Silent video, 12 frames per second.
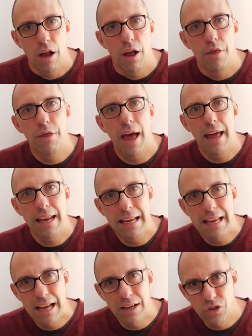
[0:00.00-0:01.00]
that
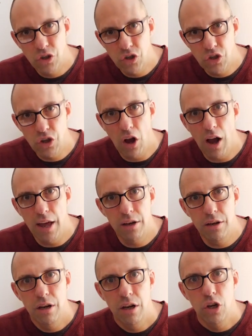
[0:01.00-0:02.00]
he has
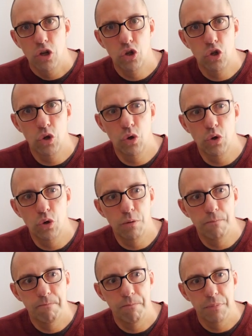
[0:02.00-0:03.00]
decided
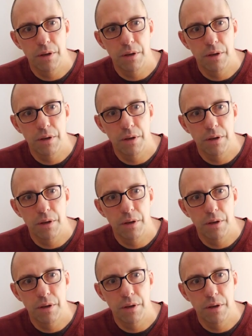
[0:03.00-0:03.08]
to